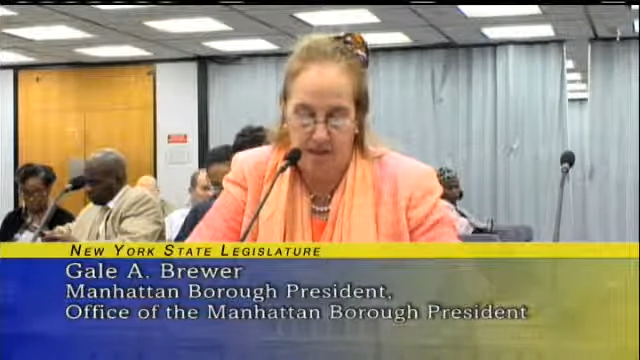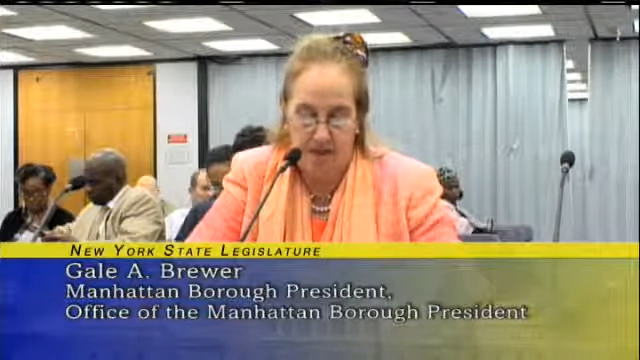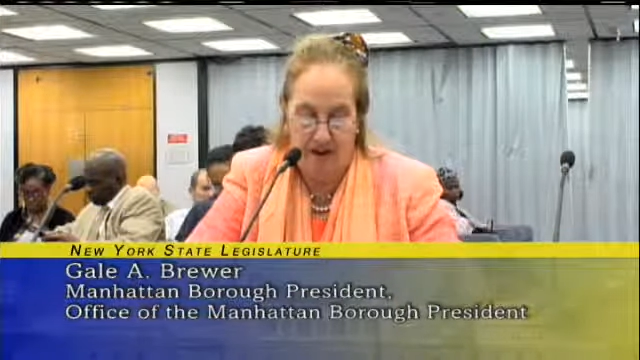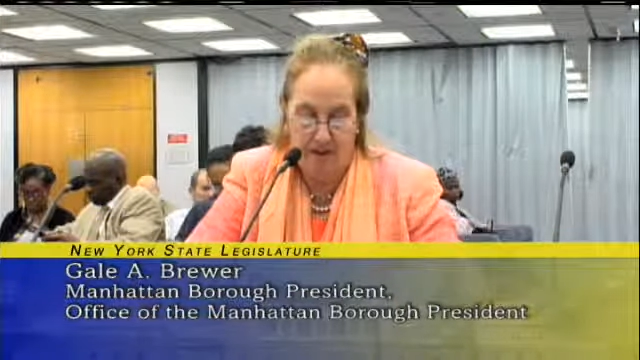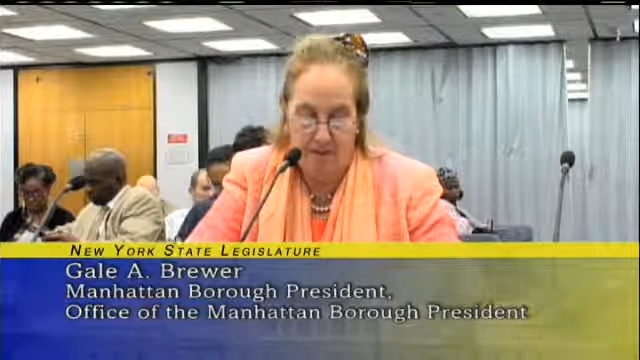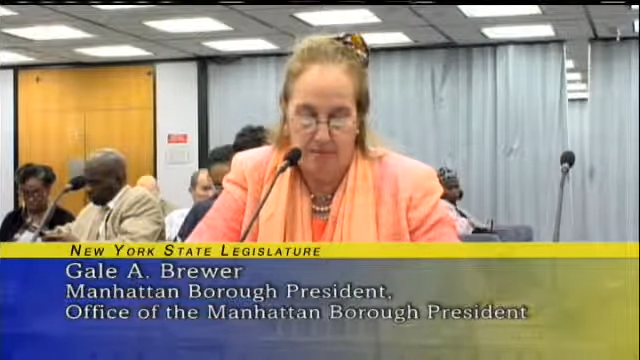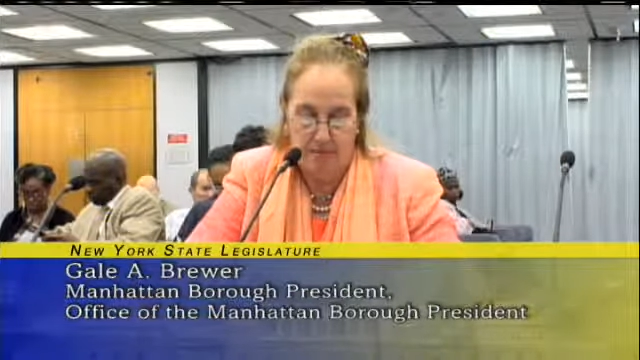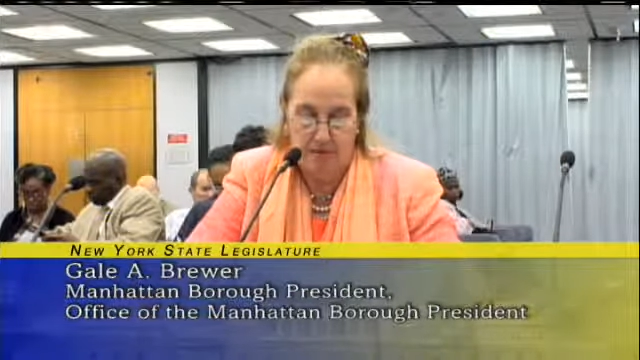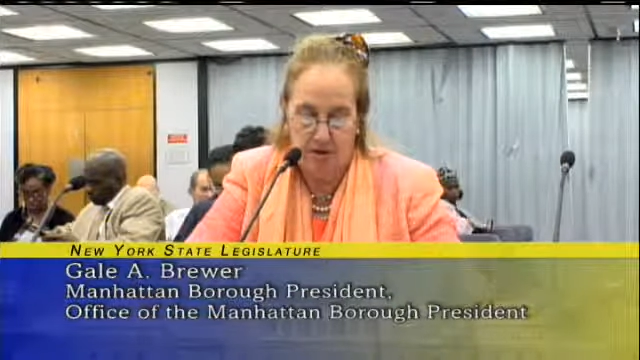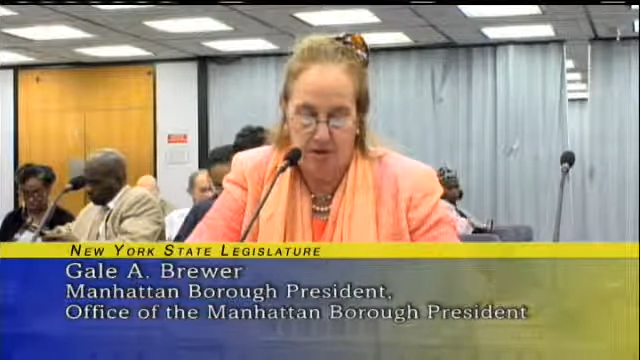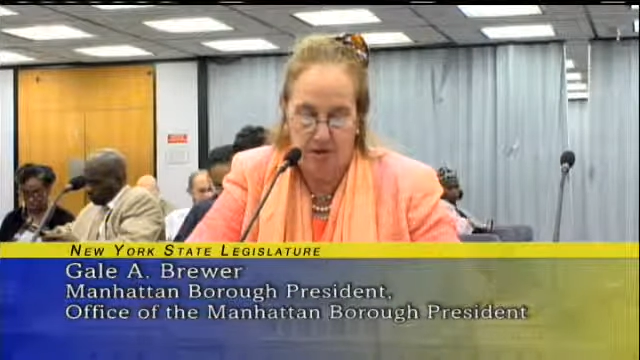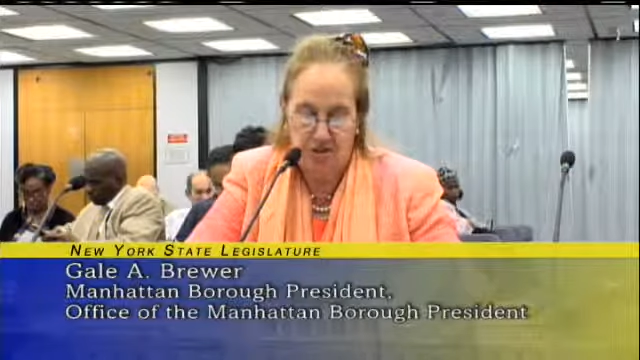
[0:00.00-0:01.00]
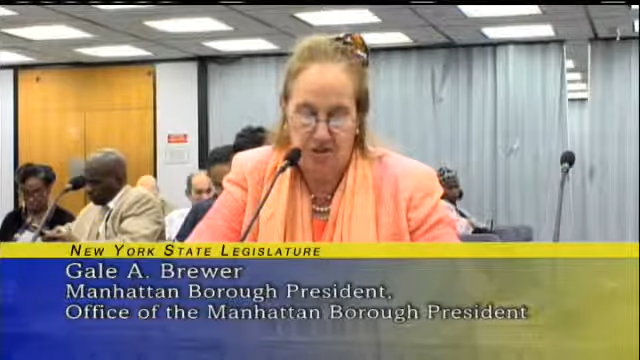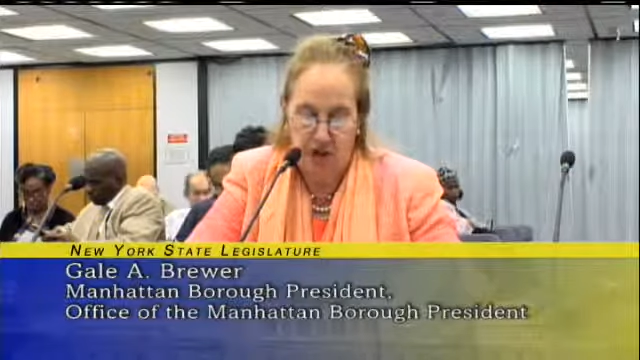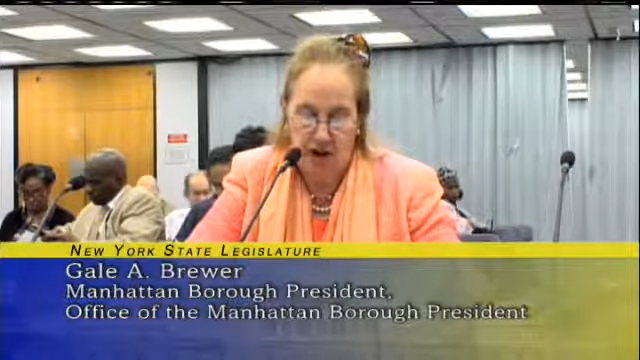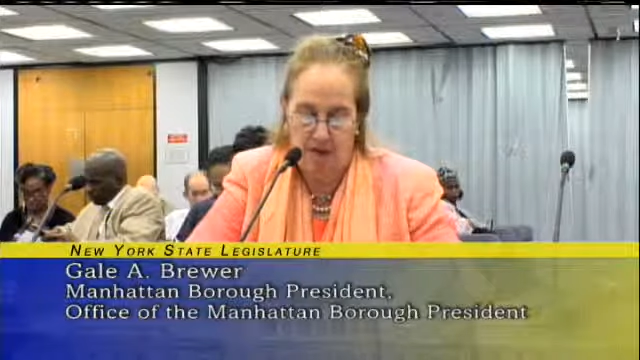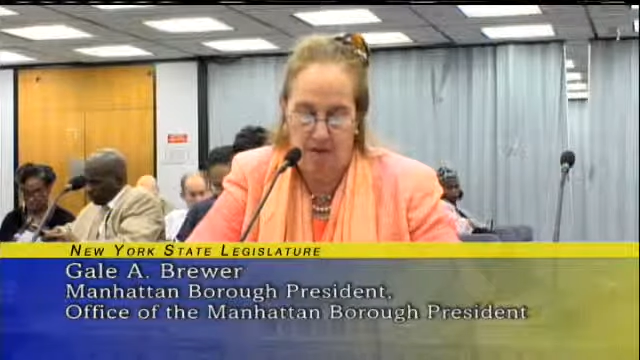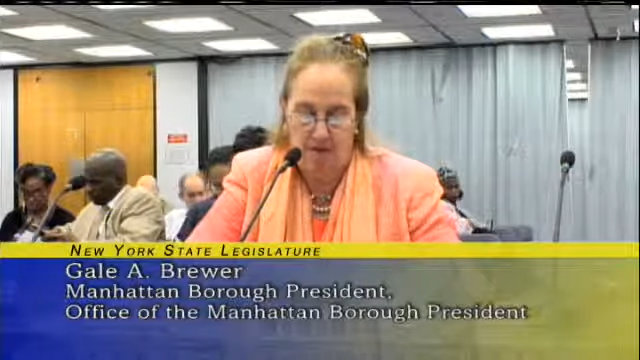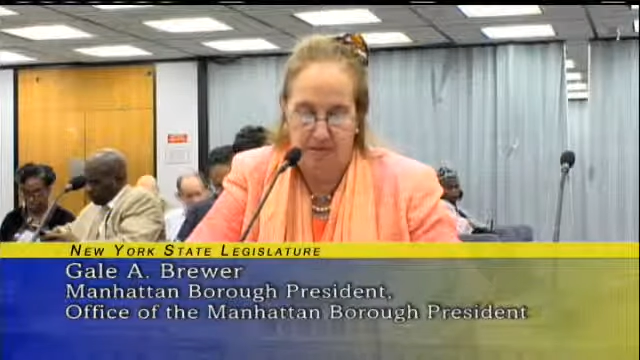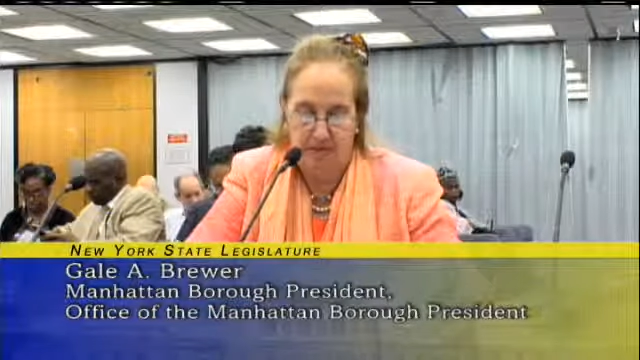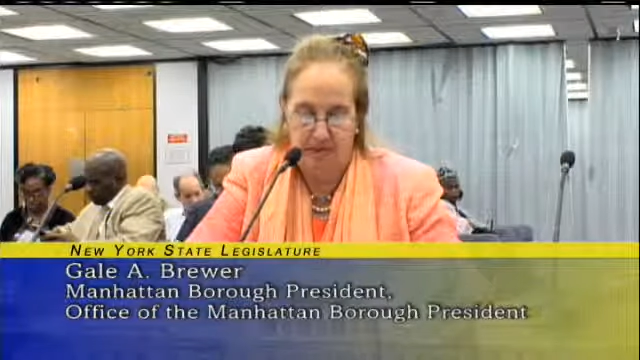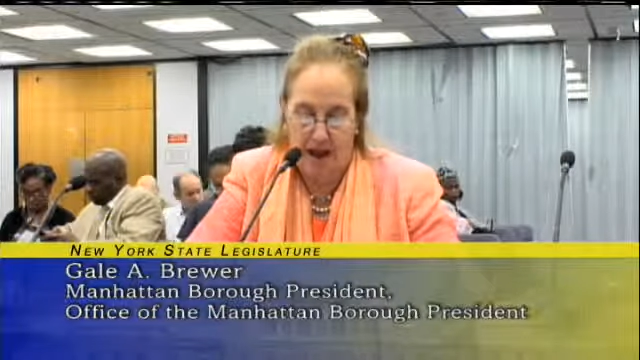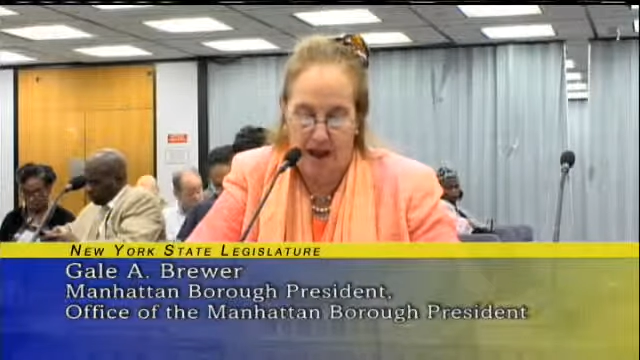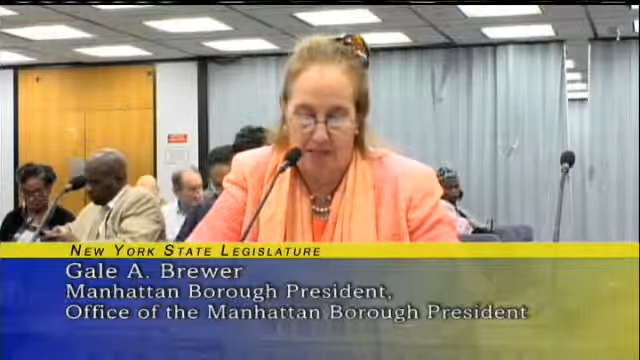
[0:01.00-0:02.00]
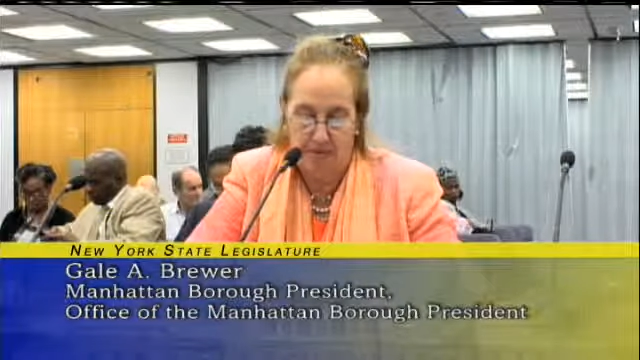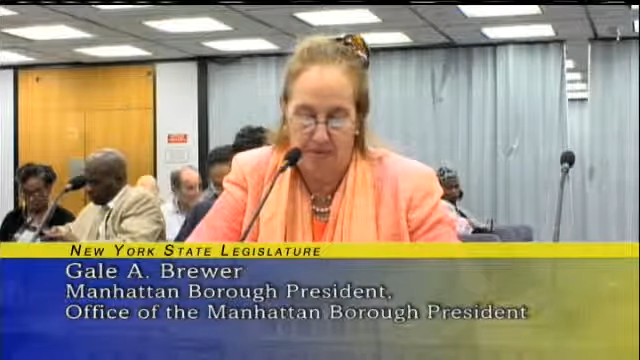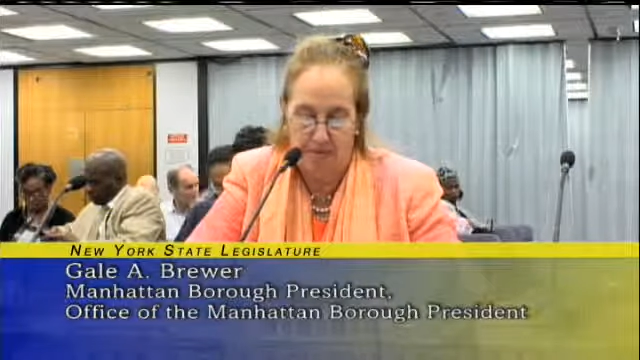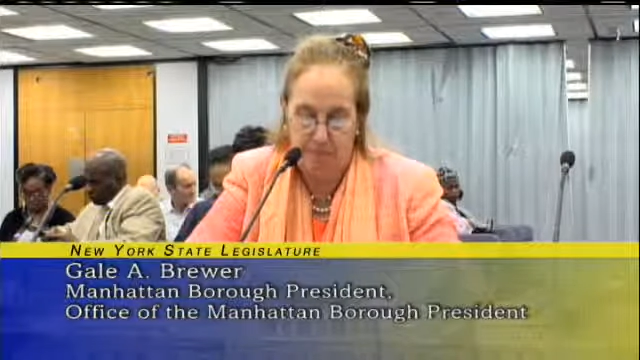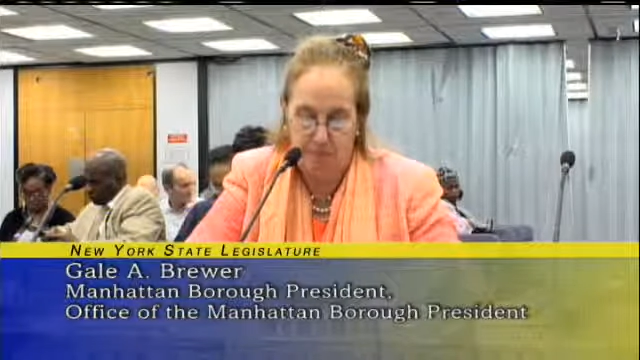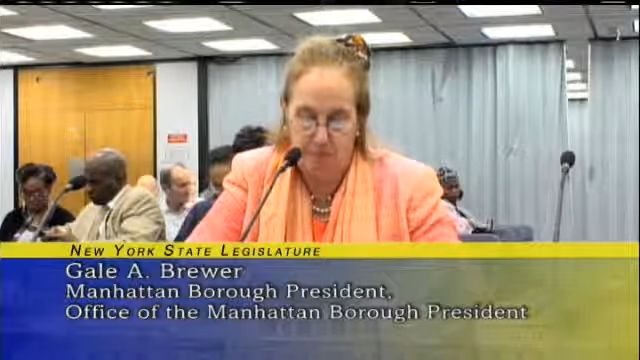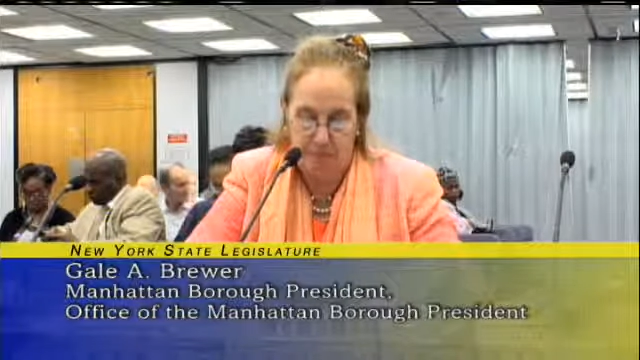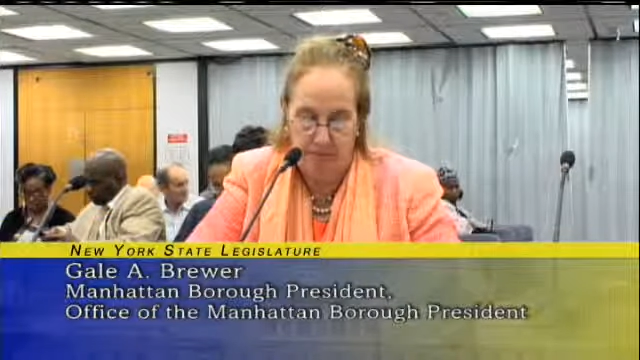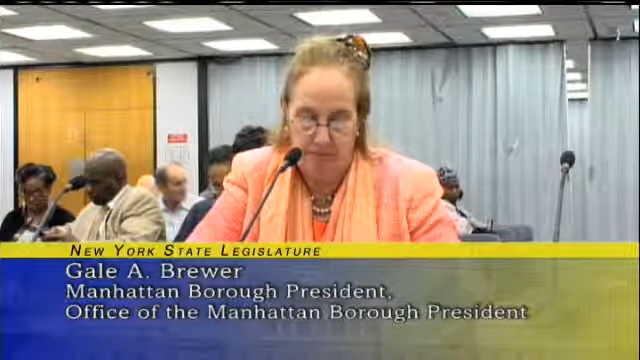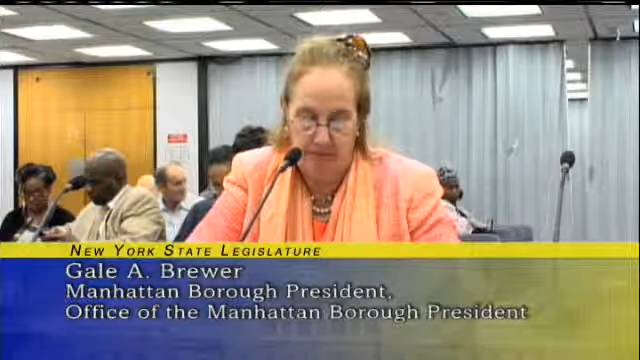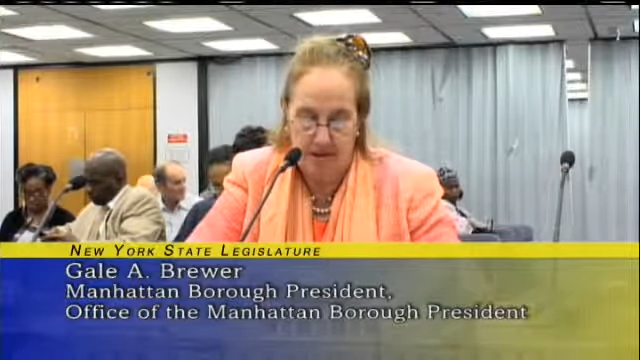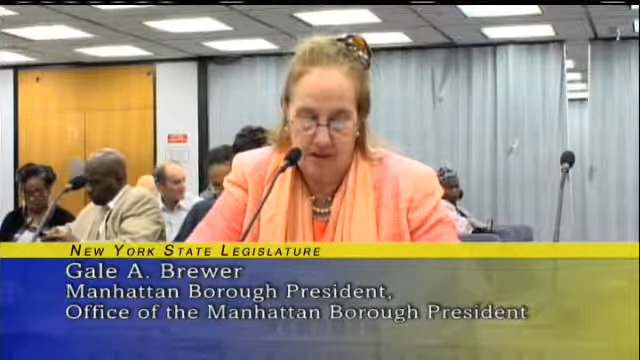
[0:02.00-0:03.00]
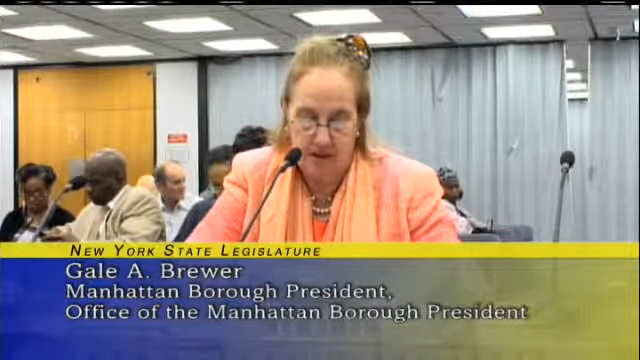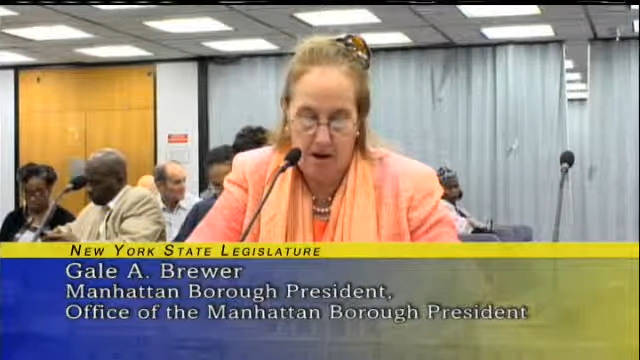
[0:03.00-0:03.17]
available to Mitchell-Amas for capital improvements